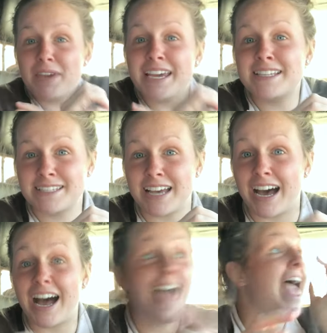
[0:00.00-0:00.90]

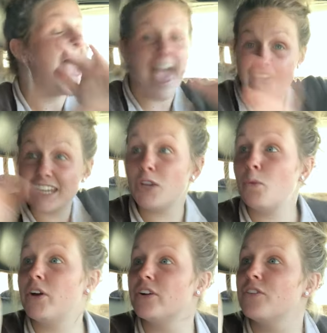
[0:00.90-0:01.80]
pizza
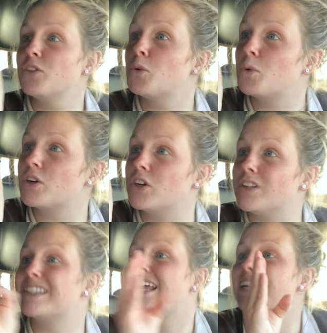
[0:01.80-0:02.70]
anywhere in the
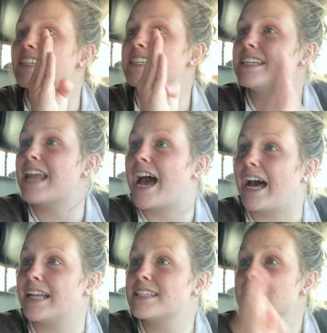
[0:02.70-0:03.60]
world, then it's
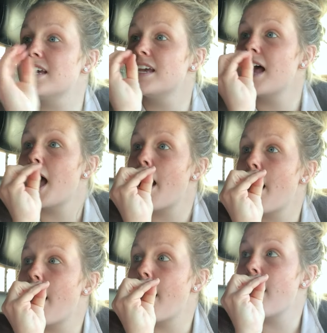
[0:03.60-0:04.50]
not
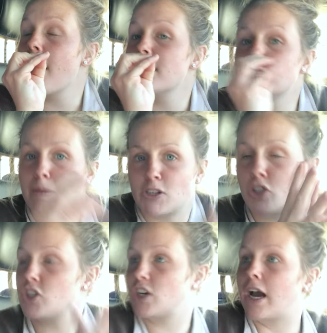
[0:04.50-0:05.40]
special
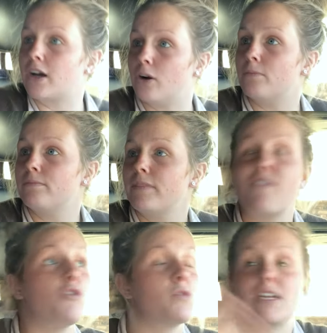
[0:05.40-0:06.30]
to Chicago.
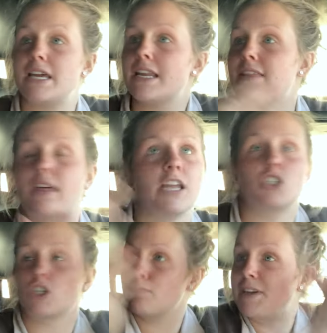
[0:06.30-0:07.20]
If you can eat it, then
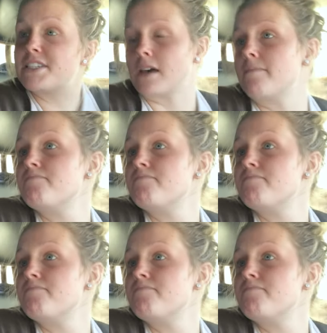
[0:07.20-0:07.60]
it's just pizza.